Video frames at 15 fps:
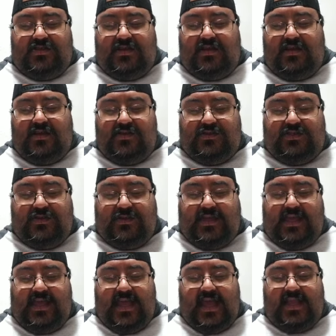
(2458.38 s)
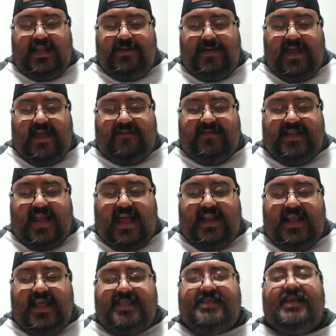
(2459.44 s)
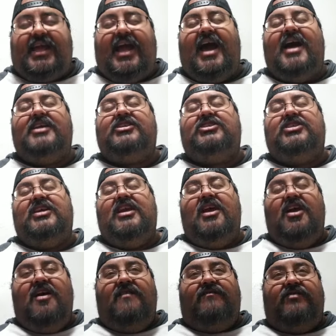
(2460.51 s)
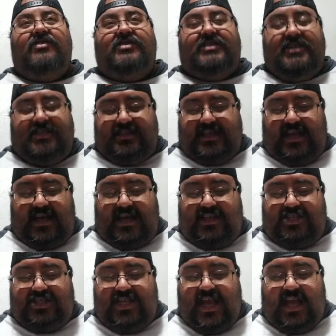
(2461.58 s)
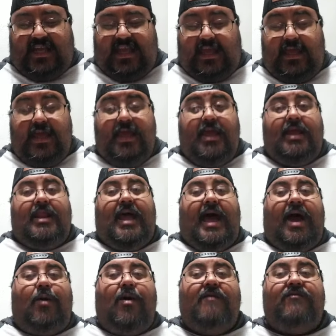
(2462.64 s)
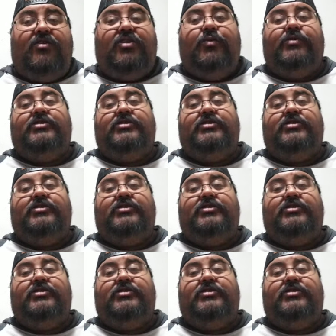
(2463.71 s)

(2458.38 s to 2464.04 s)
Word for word: uh, Yuzuki, and then we have Nanae Takahashi versus uh, Chiaki. Now, however, there